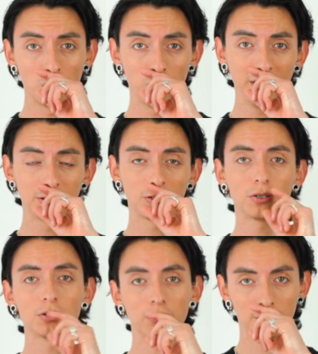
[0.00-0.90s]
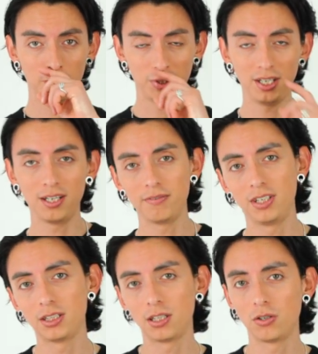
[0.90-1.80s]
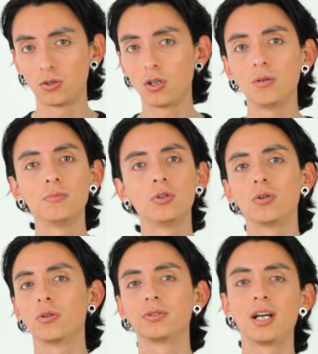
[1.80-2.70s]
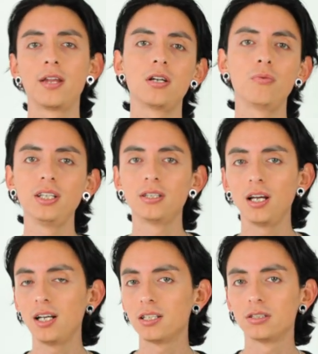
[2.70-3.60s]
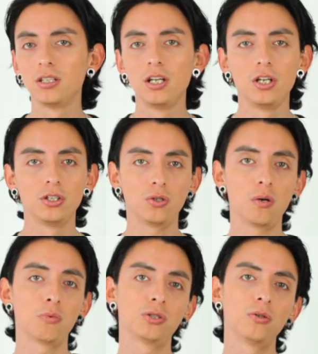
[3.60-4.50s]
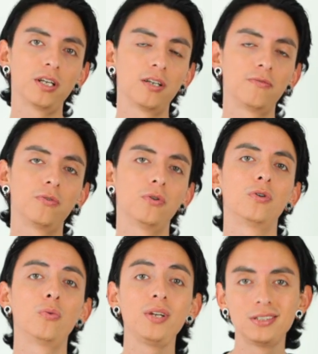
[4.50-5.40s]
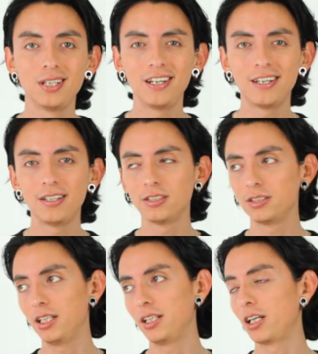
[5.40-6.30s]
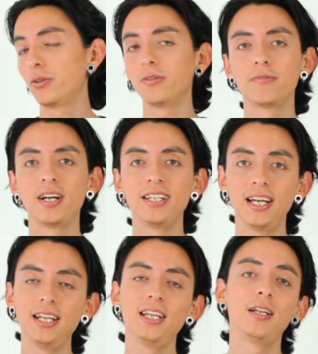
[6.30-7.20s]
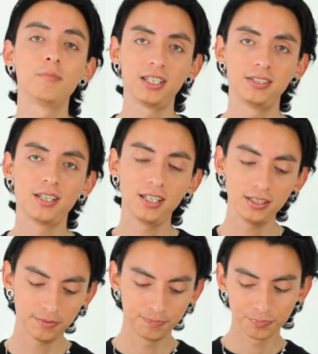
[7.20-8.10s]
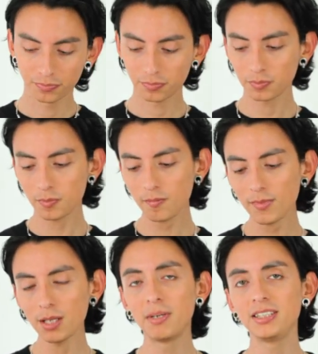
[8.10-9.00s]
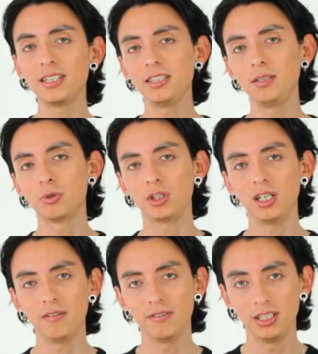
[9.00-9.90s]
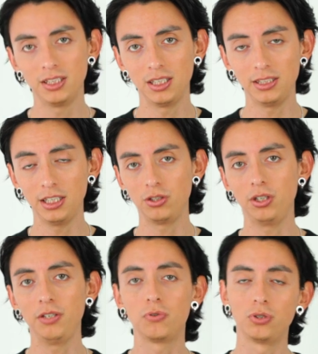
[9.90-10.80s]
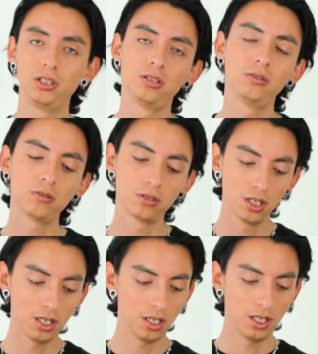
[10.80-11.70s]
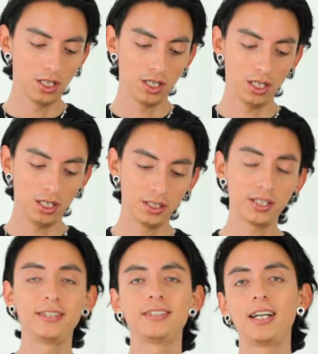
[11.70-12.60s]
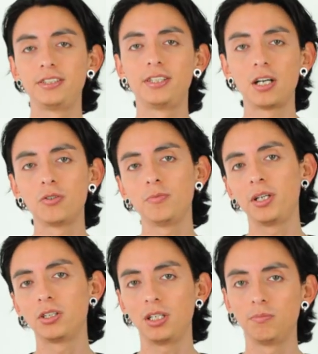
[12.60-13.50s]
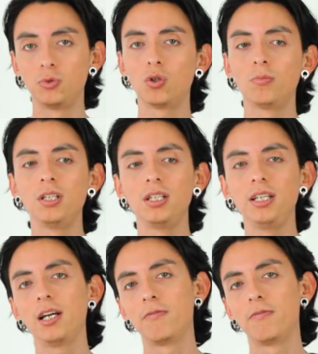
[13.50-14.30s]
restocked on bottegaveneta.com or on other retailers. So I was looking for resellers and I couldn't find any in my size. My size in Bottega Veneta is actually 42, and I sized down because I'm normally